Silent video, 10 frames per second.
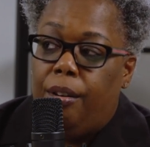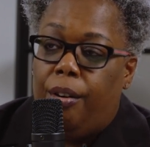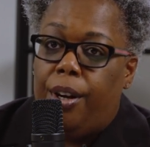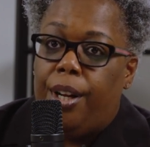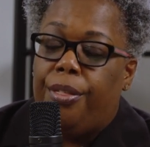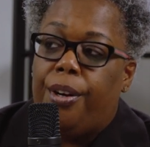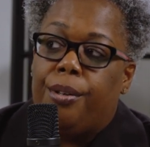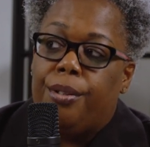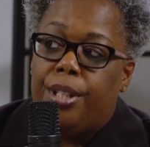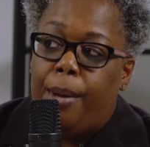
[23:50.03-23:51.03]
or on a
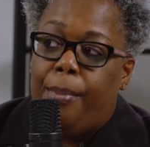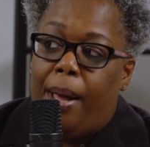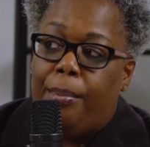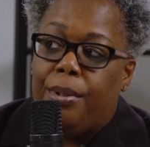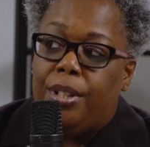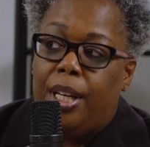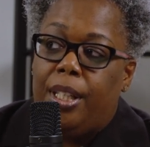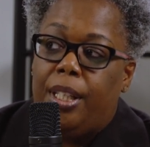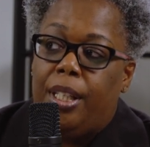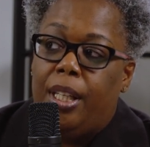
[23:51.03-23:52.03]
Thursday Bible
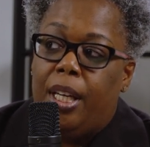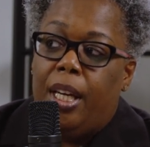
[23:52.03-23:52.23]
study